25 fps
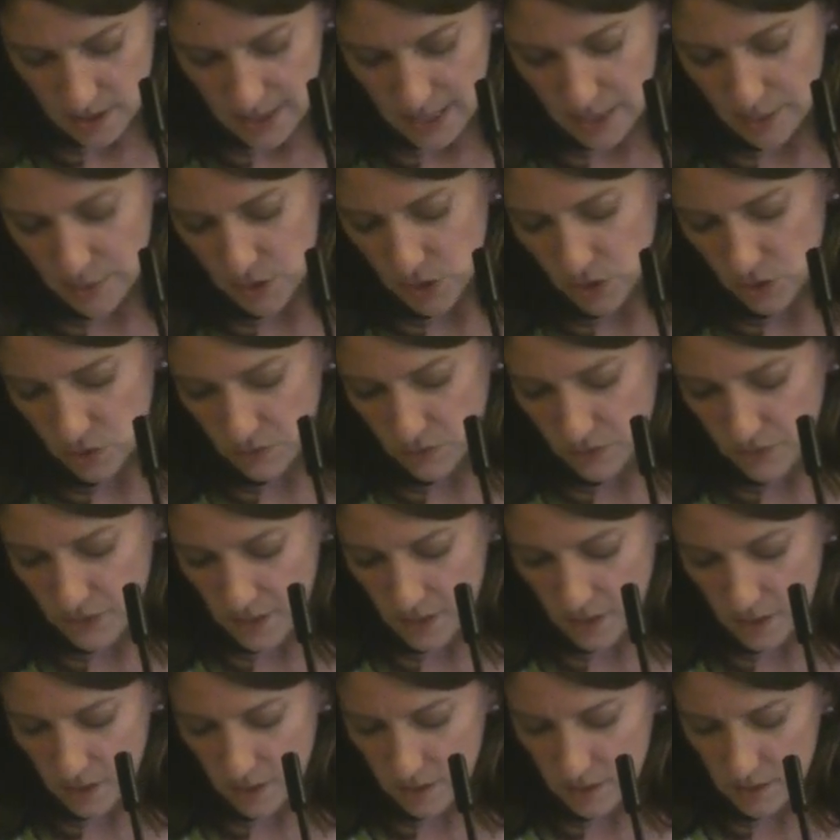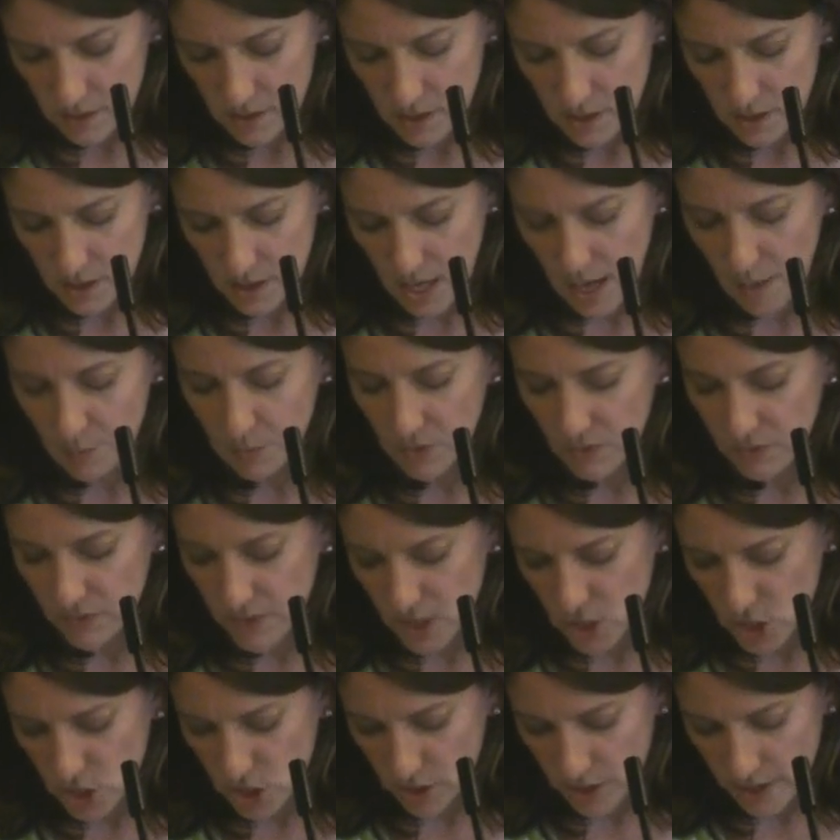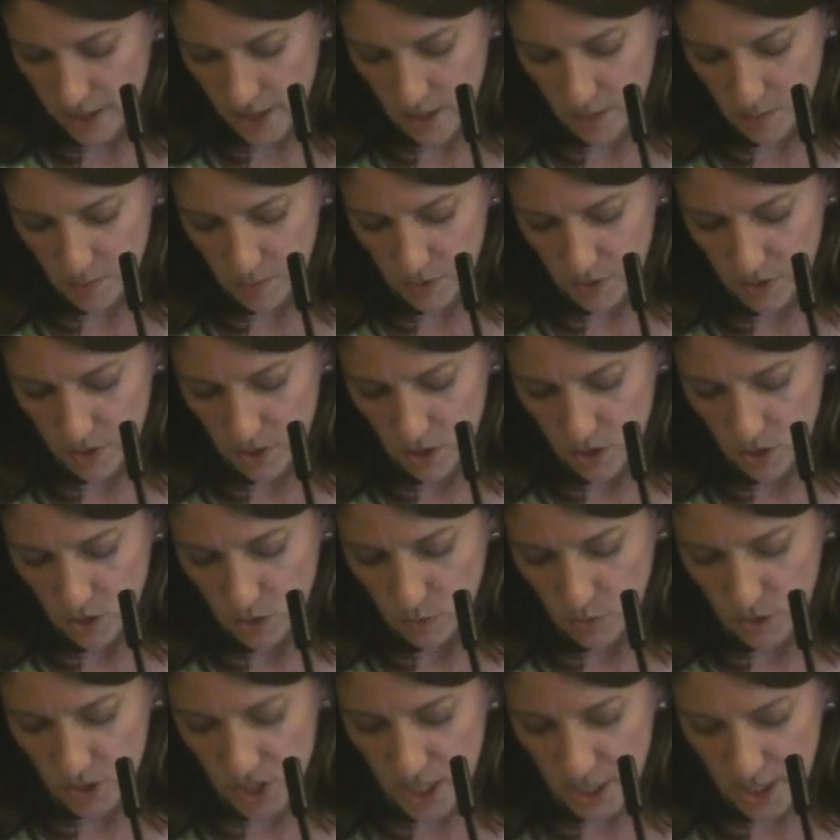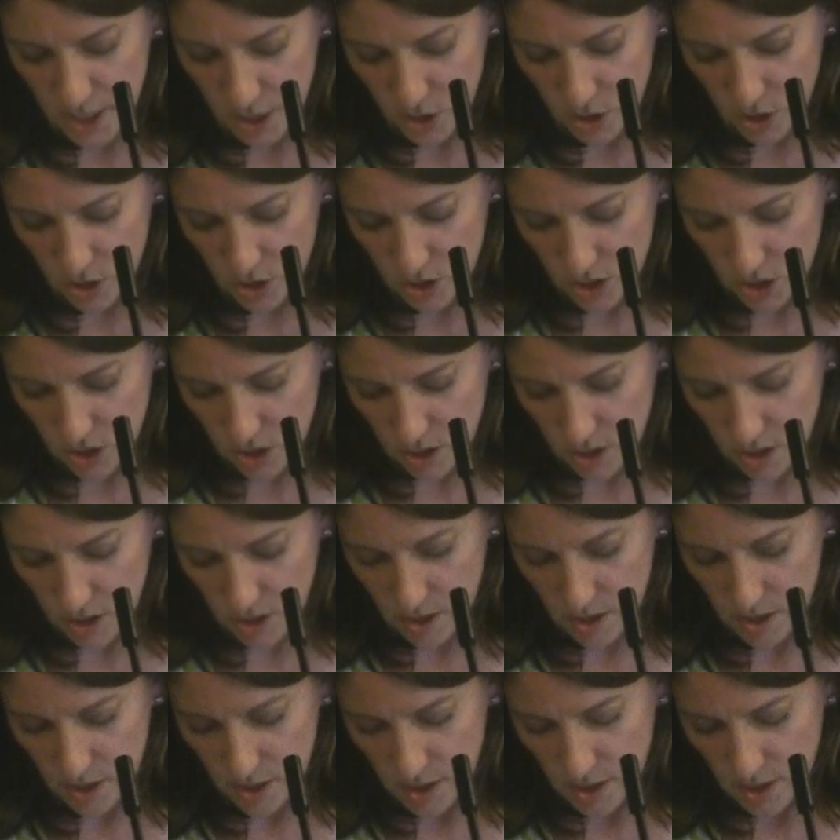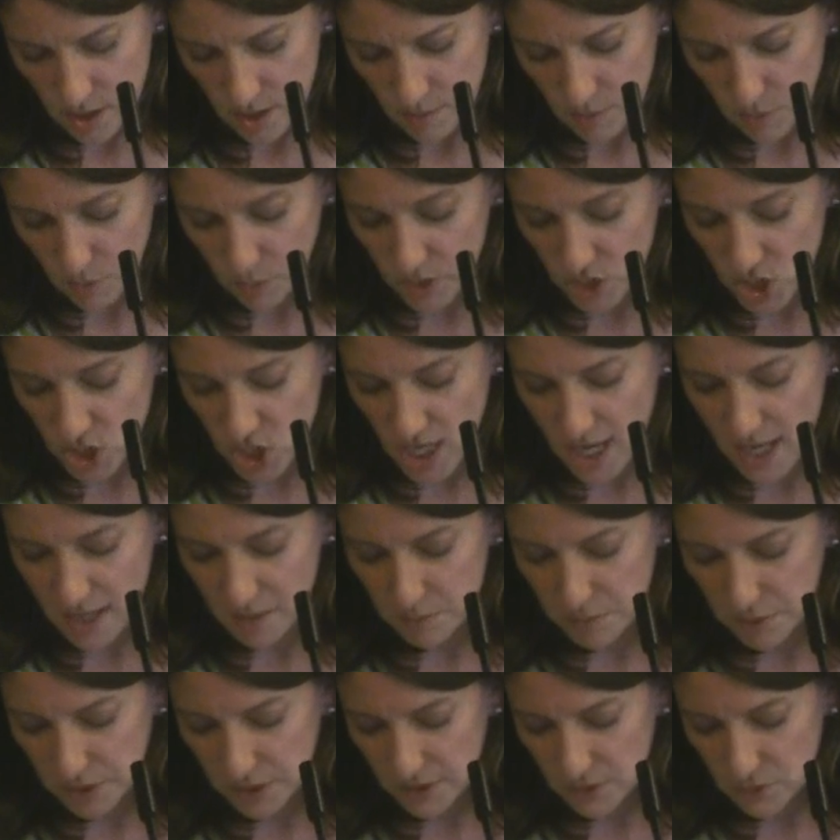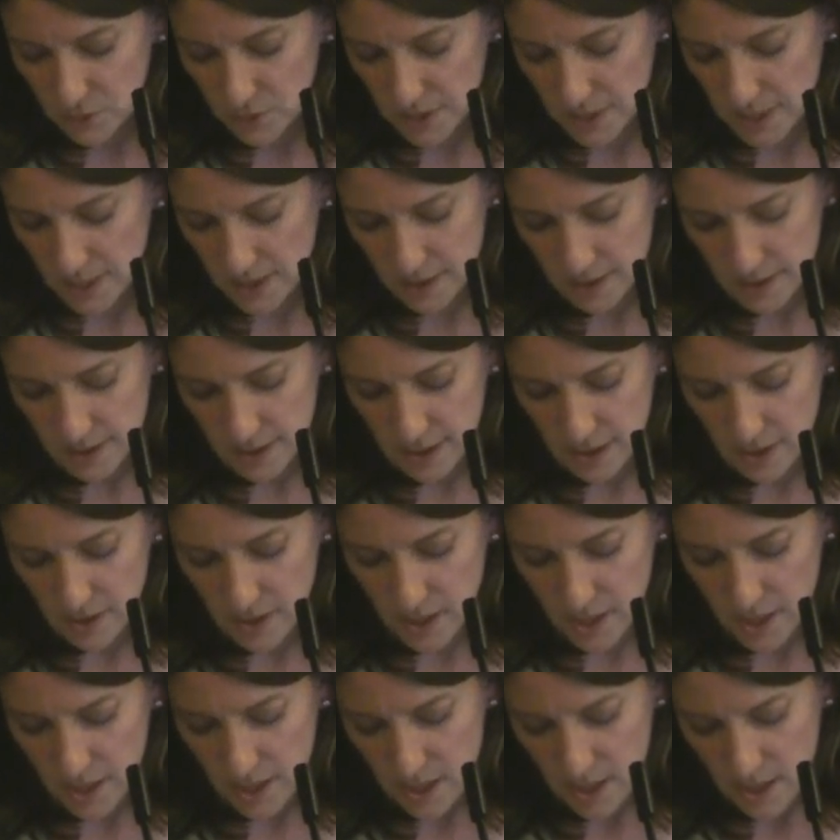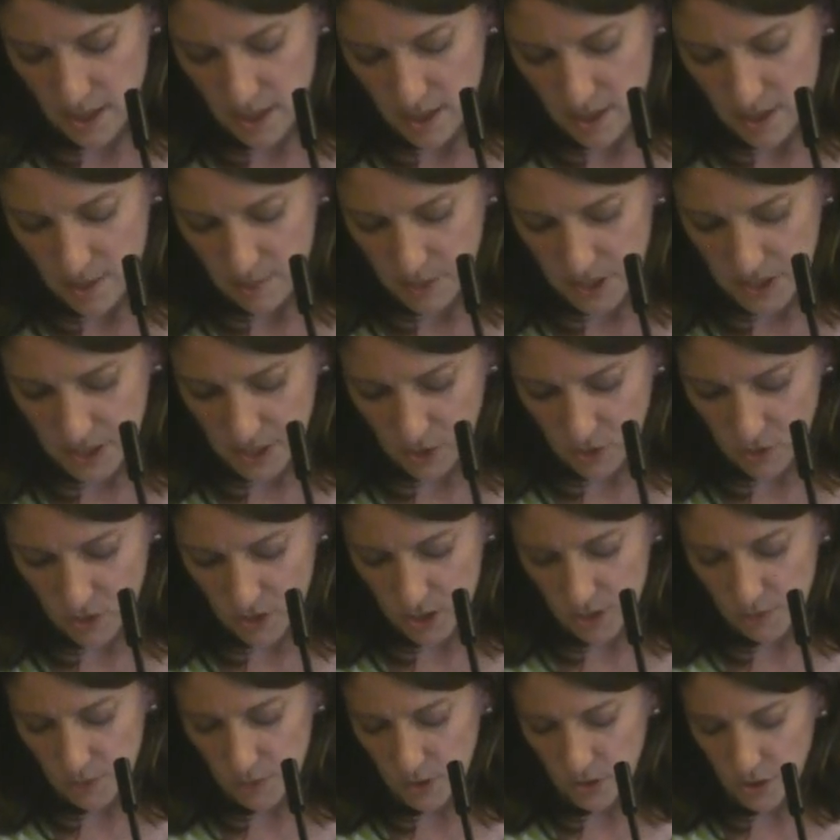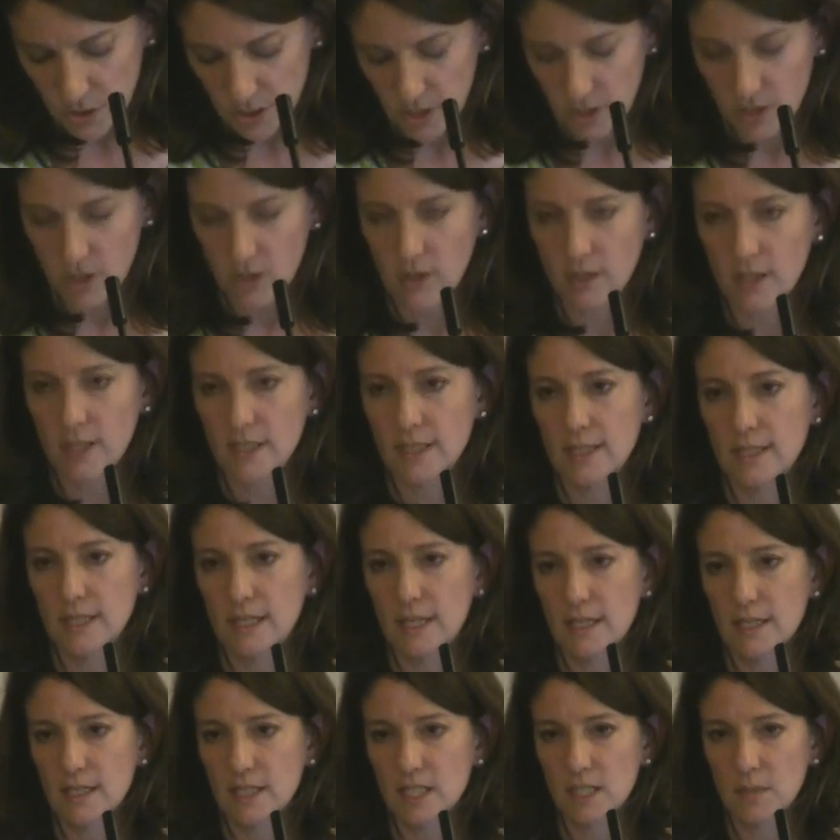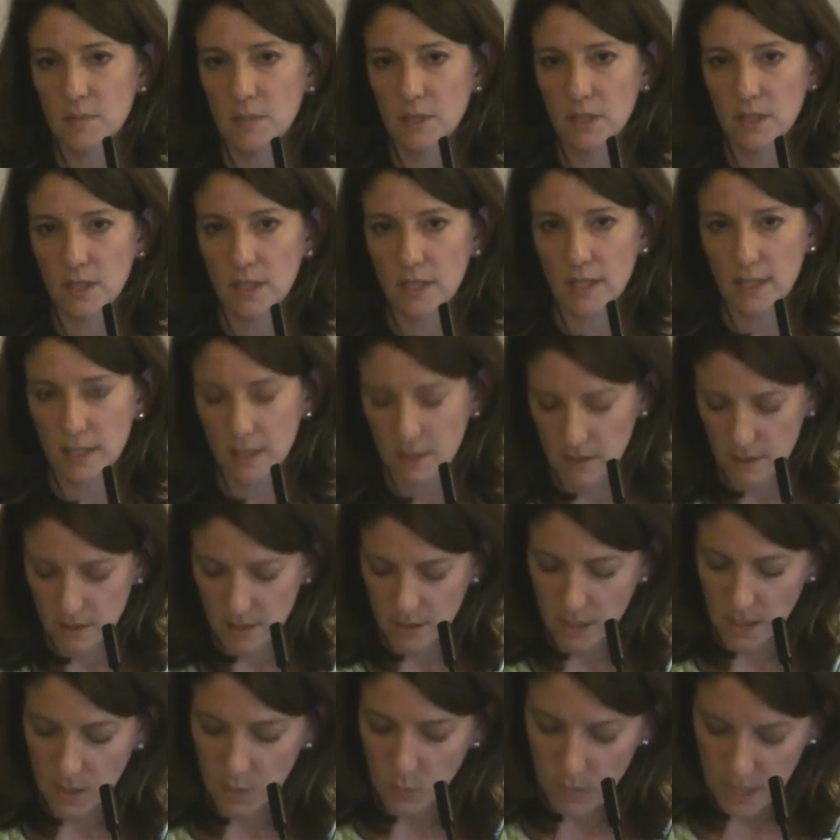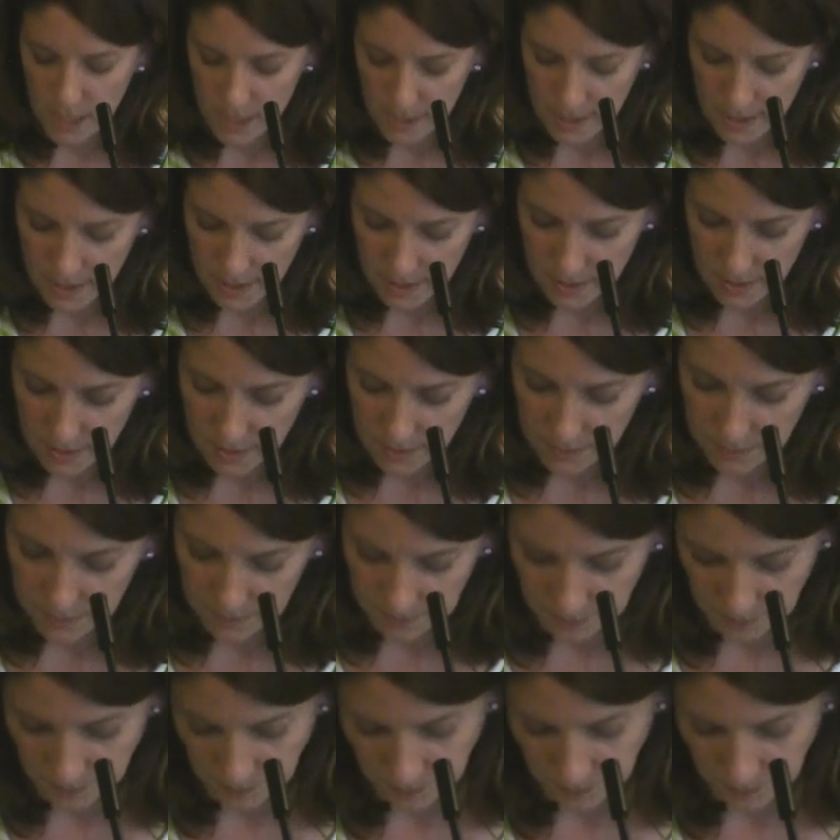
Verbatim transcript: That was her fear, not professional help, which had occurred to her, but which she hadn't believed was necessary, but that Chris would look at her and see instability and weakness.